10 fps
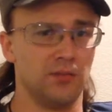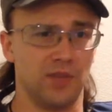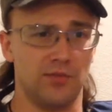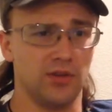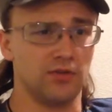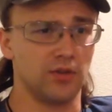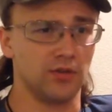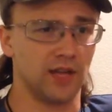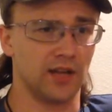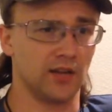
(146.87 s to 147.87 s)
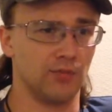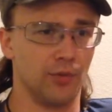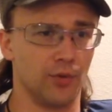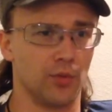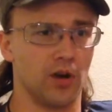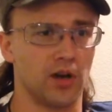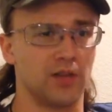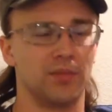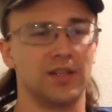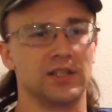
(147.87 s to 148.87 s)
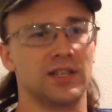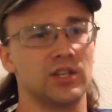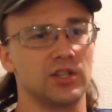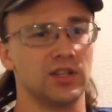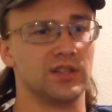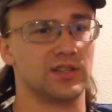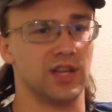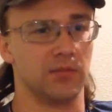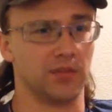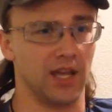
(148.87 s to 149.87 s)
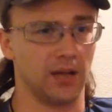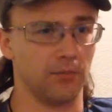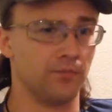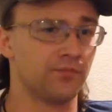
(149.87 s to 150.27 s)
Maybe you don't land on Boardwalk, but it's essentially the same game.